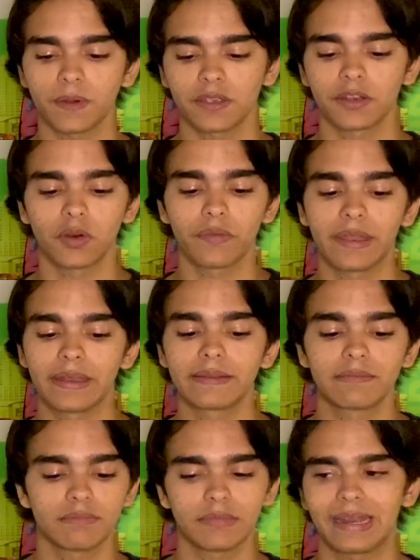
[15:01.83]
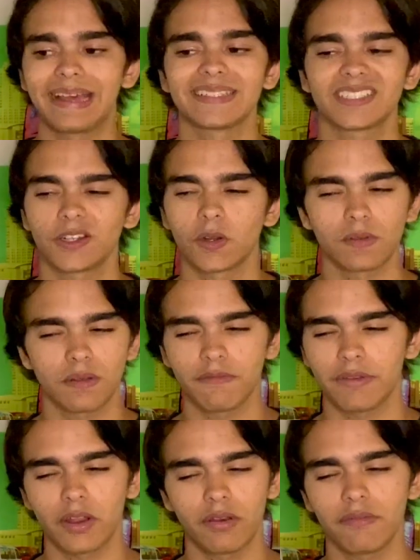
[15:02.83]
but then it has
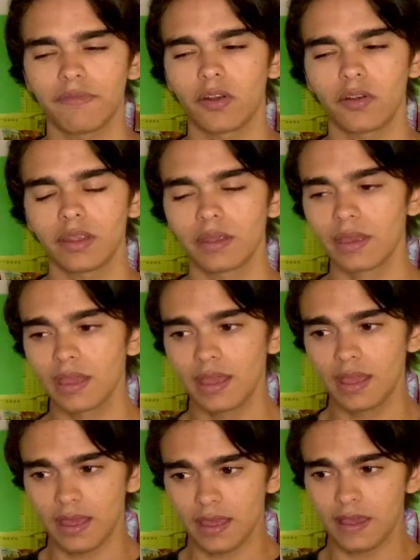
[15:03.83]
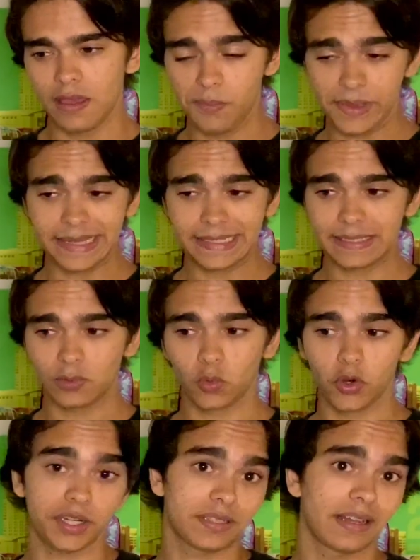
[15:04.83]
very, very amazing
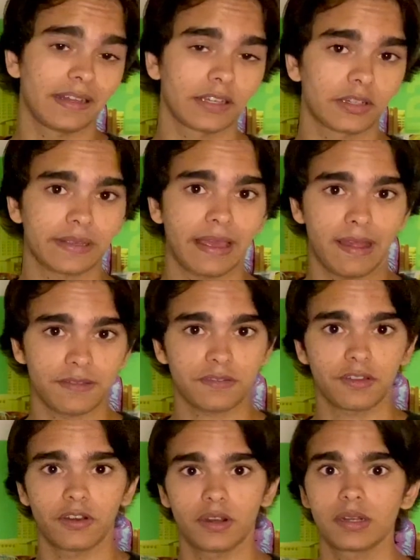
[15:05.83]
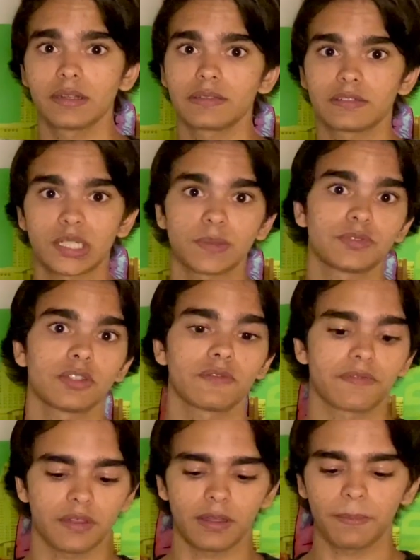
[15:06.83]
work done in cancer in terms
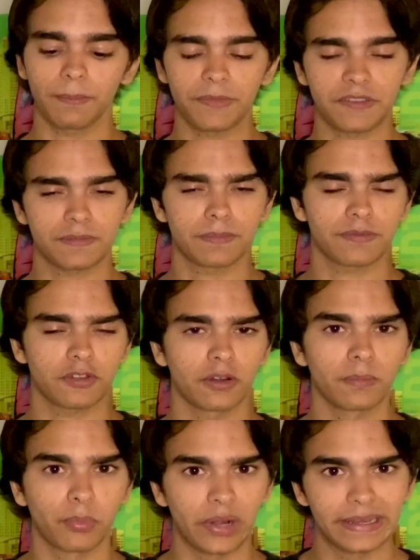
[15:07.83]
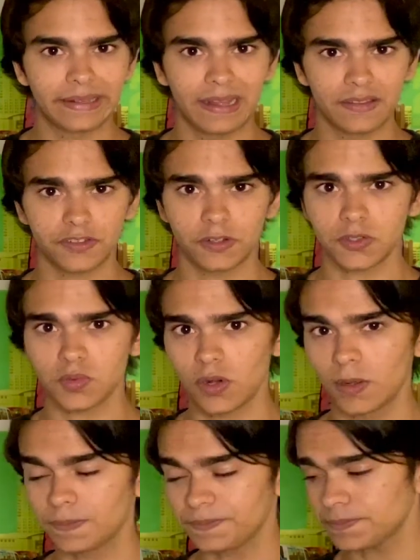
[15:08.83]
of this certain brain cancer as
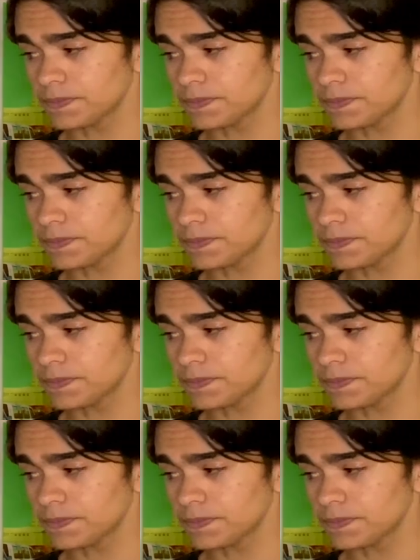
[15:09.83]
well,